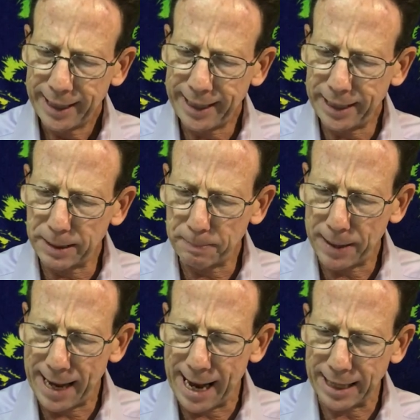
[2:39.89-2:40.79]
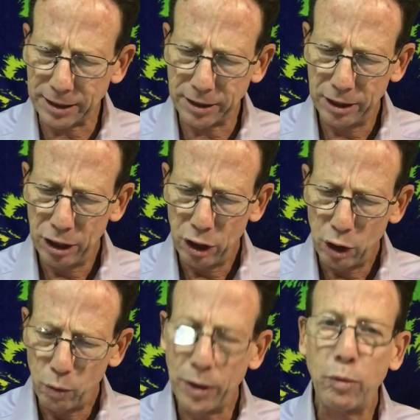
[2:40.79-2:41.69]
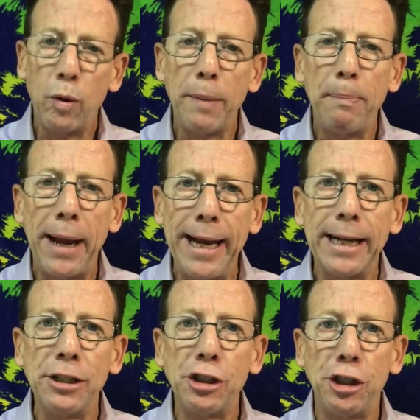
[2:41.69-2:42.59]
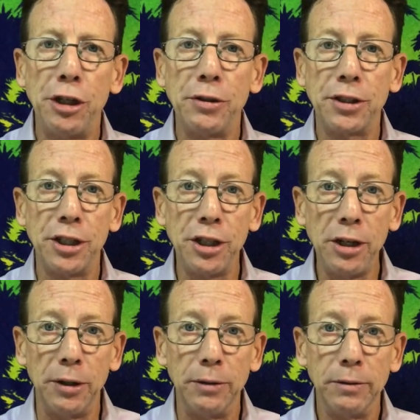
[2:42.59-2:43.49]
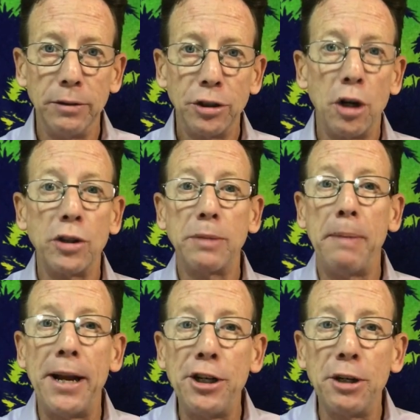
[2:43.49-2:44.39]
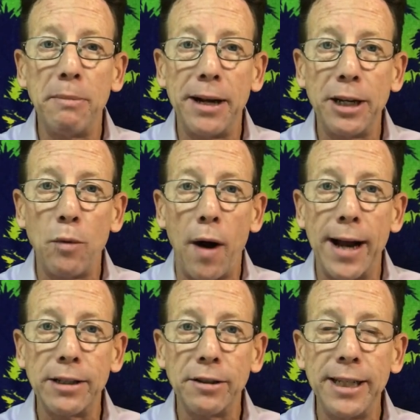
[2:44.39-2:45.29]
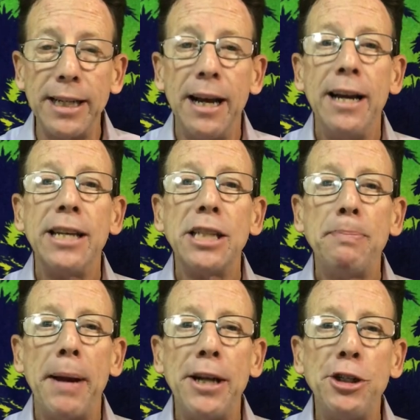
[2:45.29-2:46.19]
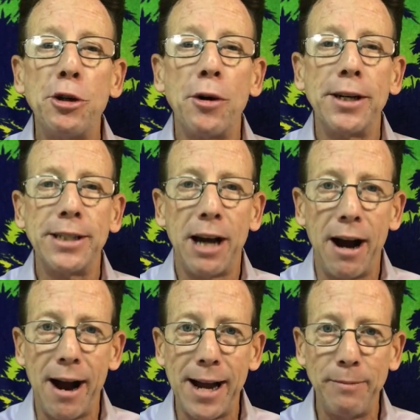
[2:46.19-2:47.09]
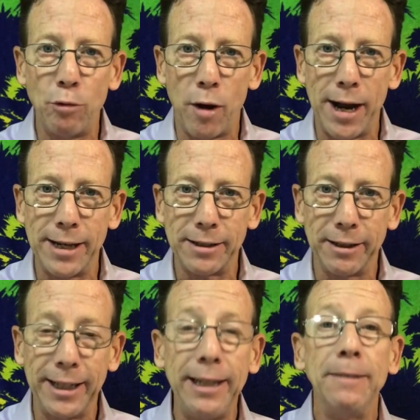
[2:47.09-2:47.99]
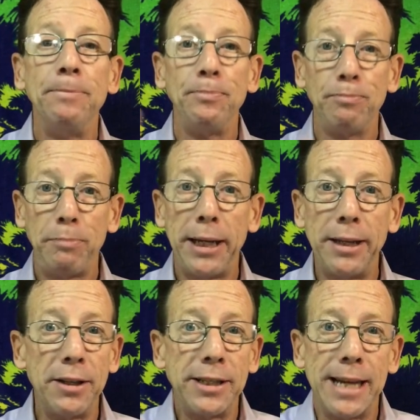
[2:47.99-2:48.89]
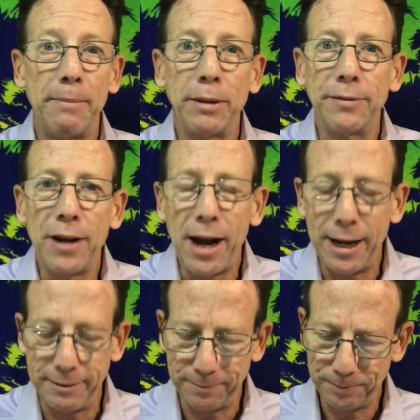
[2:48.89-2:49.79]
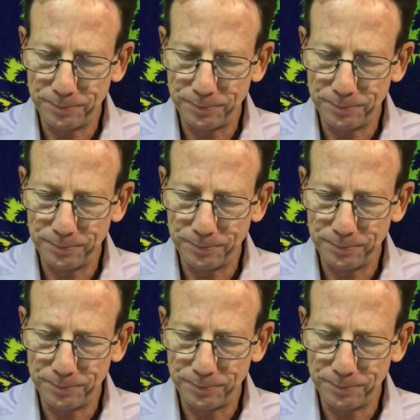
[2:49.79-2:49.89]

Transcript: in the past with what pagans choose to do. So spend your money wisely, spend your time wisely, be in the temple of God.